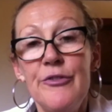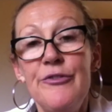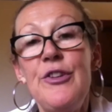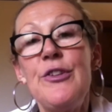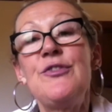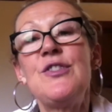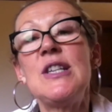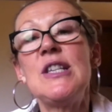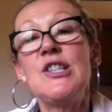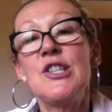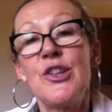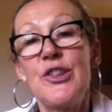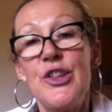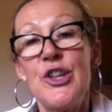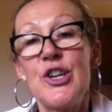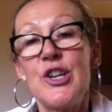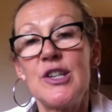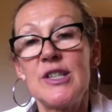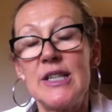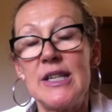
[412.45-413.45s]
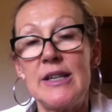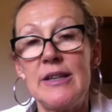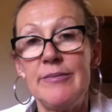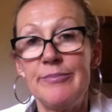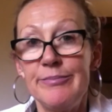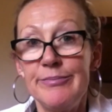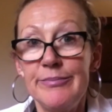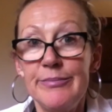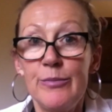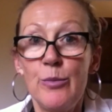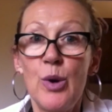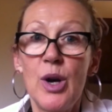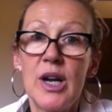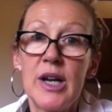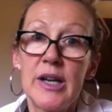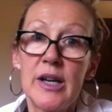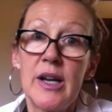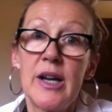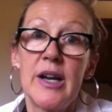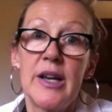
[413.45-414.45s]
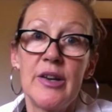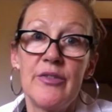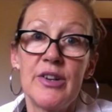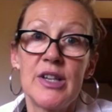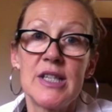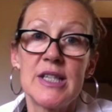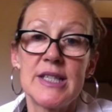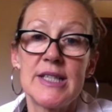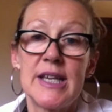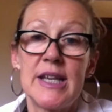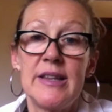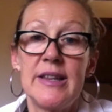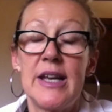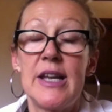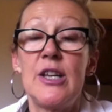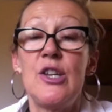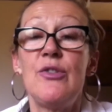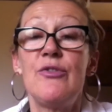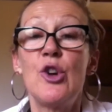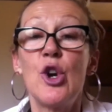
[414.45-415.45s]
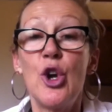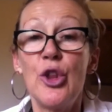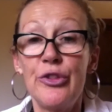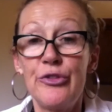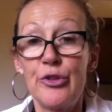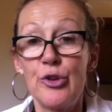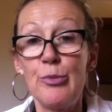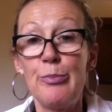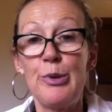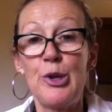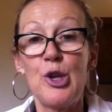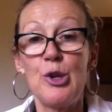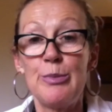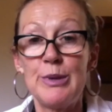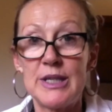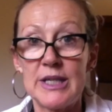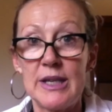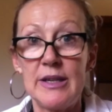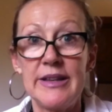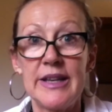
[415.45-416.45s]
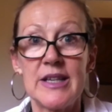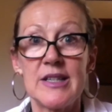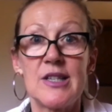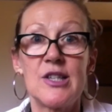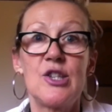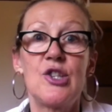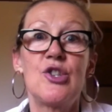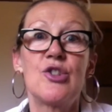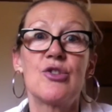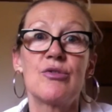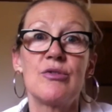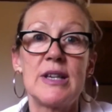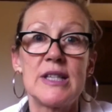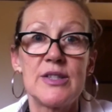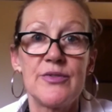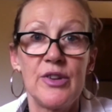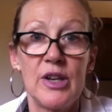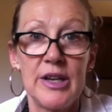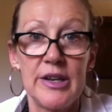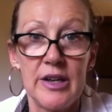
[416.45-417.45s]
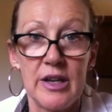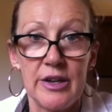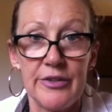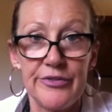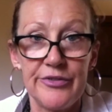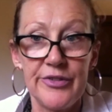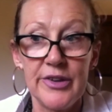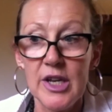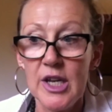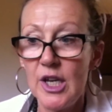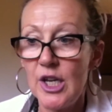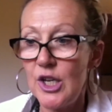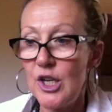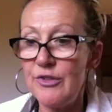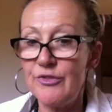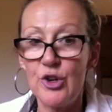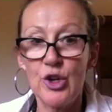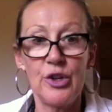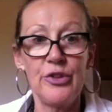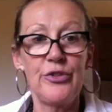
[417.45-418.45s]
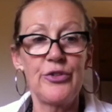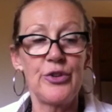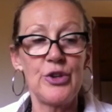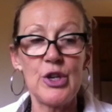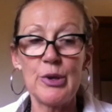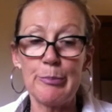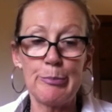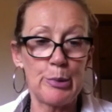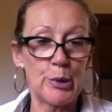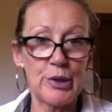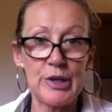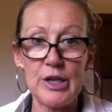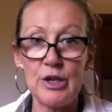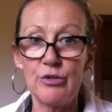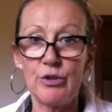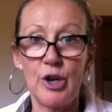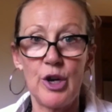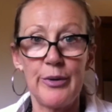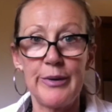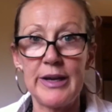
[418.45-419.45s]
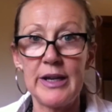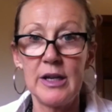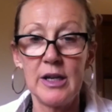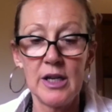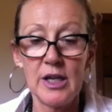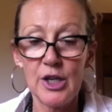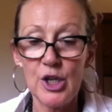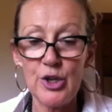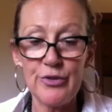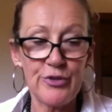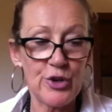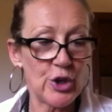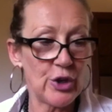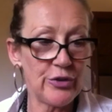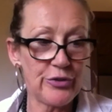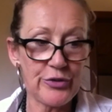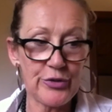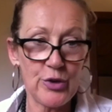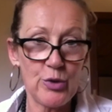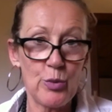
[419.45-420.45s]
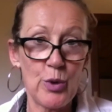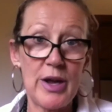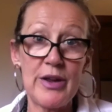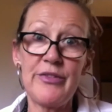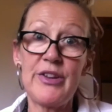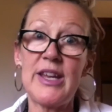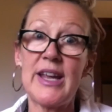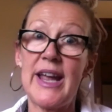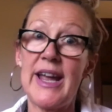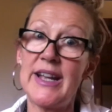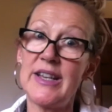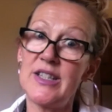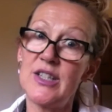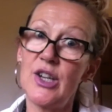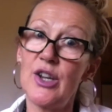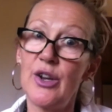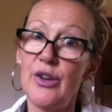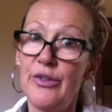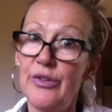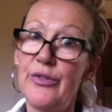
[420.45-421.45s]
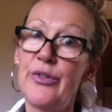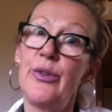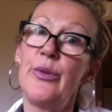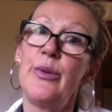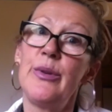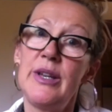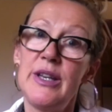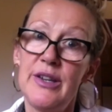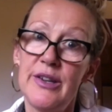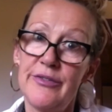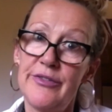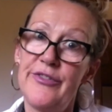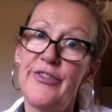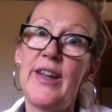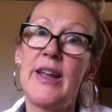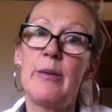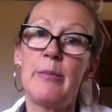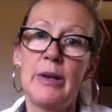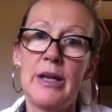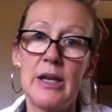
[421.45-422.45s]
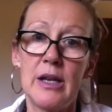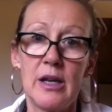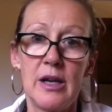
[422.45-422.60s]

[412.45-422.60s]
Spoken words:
15 to 30, one can kind of understand that. You've gone through puberty, and that's stressful enough. You've gone through your body growing. You've gone through whatever you had to go through in your family